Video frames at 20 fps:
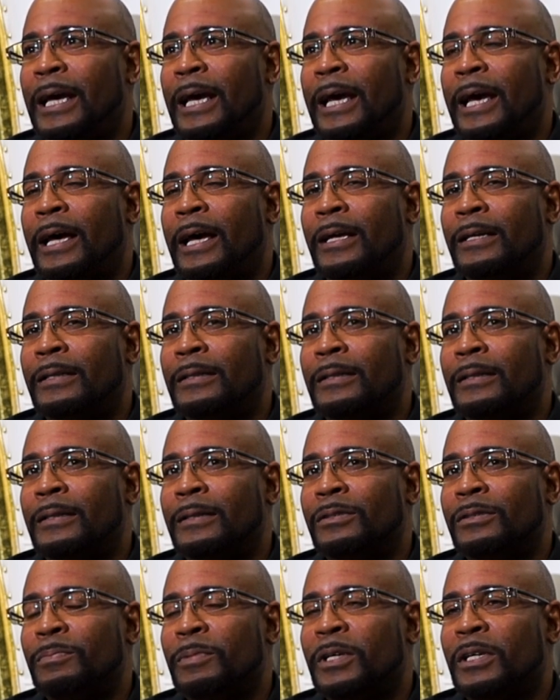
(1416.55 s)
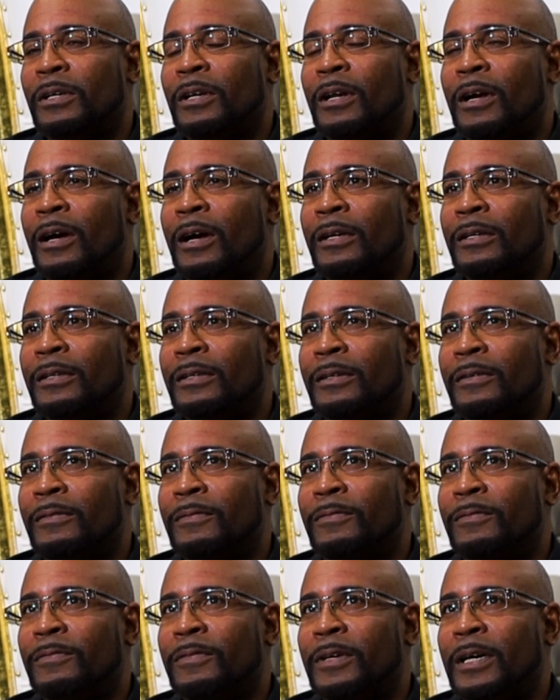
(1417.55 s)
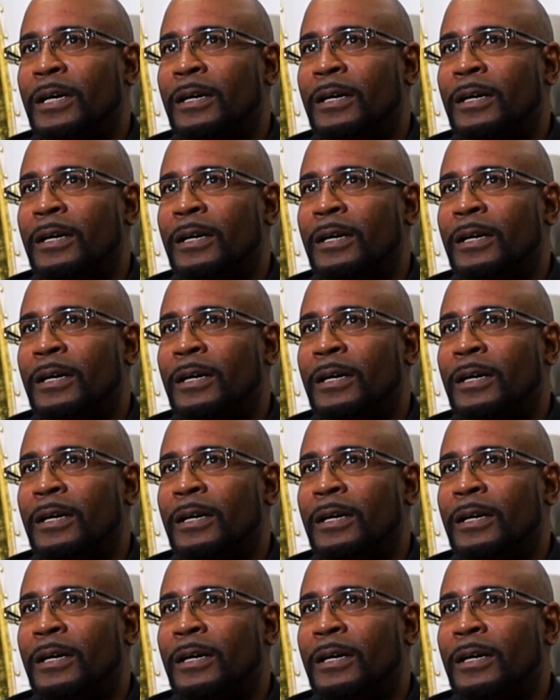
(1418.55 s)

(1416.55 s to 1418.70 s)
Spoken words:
and there's been a lot of